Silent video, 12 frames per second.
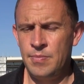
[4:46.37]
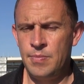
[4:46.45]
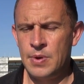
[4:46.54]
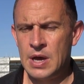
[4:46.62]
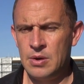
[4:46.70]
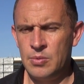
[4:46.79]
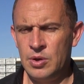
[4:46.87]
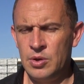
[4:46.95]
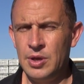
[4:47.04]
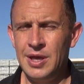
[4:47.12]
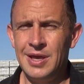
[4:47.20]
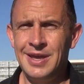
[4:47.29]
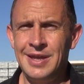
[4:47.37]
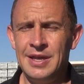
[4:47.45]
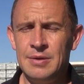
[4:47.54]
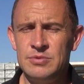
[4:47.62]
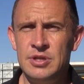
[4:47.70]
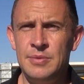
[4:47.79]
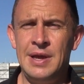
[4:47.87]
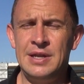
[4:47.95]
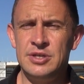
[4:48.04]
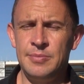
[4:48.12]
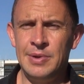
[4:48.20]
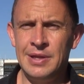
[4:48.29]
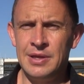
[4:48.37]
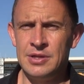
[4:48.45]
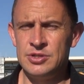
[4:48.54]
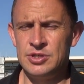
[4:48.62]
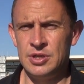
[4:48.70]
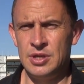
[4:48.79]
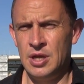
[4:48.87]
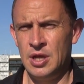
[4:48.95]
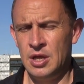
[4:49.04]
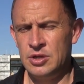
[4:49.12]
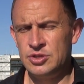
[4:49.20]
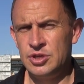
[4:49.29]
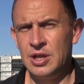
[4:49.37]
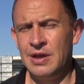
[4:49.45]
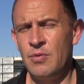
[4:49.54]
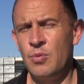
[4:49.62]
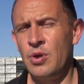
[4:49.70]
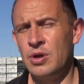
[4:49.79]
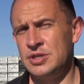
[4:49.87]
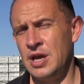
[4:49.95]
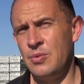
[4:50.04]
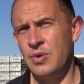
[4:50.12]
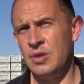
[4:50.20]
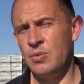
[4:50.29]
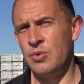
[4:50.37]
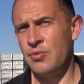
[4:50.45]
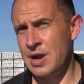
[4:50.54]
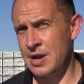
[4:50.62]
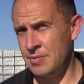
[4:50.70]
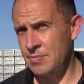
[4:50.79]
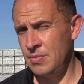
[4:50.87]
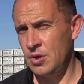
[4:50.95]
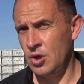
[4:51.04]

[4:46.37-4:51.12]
but we're looking at getting him to the Magic Millions and still haven't worked out whether we'll run him